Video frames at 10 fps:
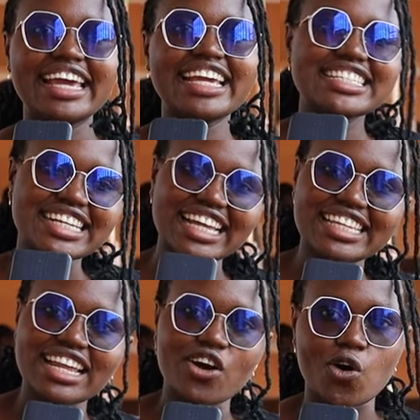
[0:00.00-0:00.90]
each
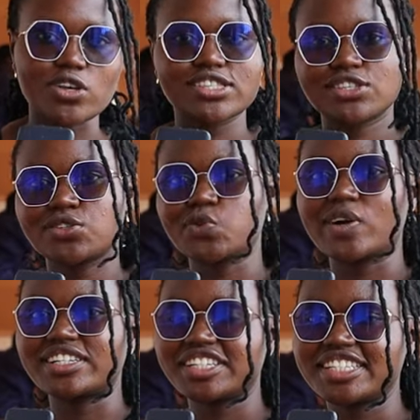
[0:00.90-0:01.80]
calendar costs
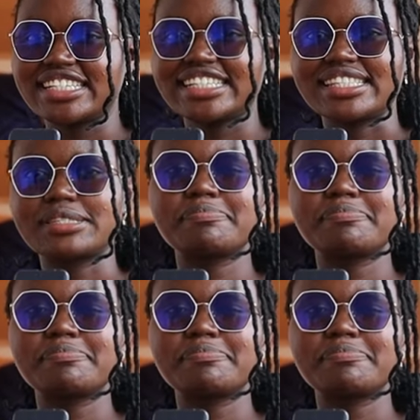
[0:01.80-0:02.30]
200 shillings.